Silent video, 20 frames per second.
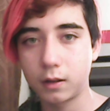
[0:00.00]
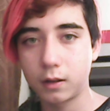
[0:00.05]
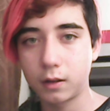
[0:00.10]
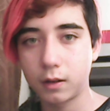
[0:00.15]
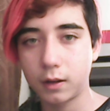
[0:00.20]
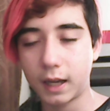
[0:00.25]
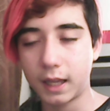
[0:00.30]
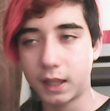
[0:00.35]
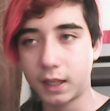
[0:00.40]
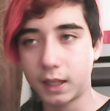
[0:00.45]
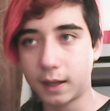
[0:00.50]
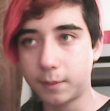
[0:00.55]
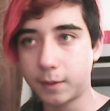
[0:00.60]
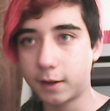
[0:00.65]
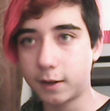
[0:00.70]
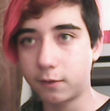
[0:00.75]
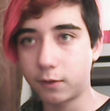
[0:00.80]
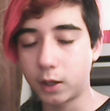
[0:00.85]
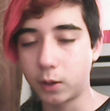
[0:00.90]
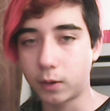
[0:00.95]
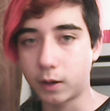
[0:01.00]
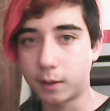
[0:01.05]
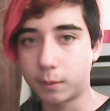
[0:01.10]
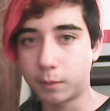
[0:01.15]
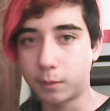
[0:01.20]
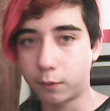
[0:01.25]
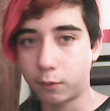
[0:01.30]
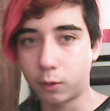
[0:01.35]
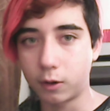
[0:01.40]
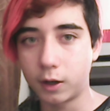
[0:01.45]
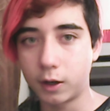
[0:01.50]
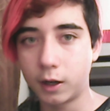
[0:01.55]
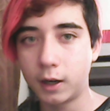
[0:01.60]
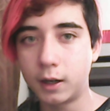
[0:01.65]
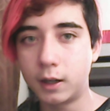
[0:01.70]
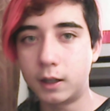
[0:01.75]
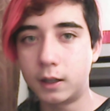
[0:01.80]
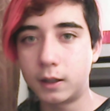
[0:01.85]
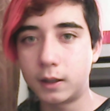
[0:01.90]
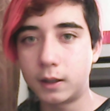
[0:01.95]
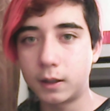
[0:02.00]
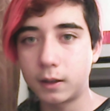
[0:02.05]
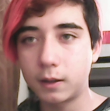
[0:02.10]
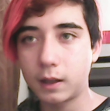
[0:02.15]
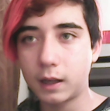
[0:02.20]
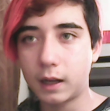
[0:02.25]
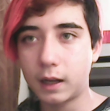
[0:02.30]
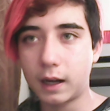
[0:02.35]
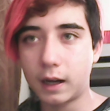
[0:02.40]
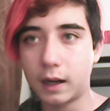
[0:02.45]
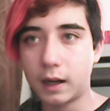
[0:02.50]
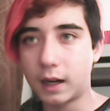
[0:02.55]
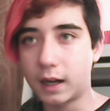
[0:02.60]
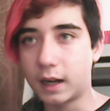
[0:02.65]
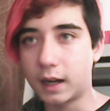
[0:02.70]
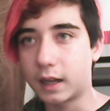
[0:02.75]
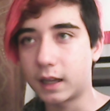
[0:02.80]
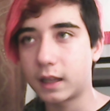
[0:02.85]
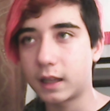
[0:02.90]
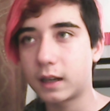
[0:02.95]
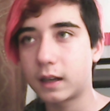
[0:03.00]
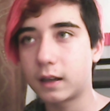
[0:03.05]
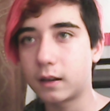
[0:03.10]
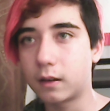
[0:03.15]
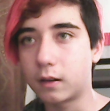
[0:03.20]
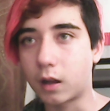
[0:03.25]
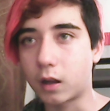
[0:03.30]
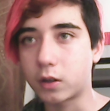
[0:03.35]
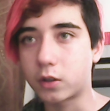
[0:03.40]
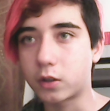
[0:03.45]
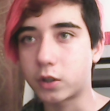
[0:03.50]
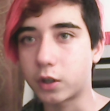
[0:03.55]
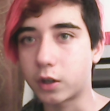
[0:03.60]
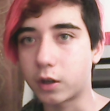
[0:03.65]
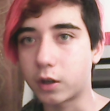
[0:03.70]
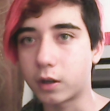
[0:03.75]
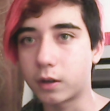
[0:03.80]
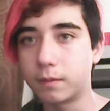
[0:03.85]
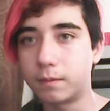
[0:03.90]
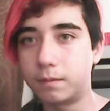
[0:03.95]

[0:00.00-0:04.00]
I think I made a video on it before. I'm not sure.